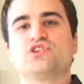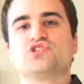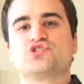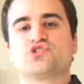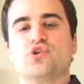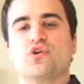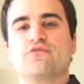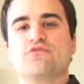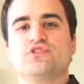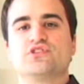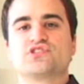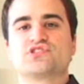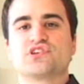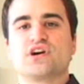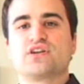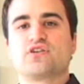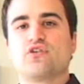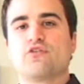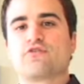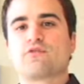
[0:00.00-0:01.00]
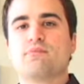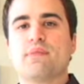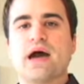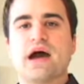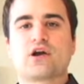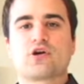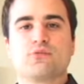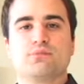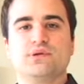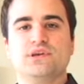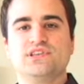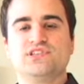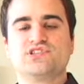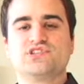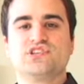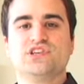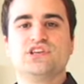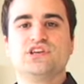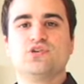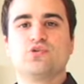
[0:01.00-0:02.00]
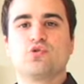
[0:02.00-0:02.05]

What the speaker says: so if you decide to go from Mac or PC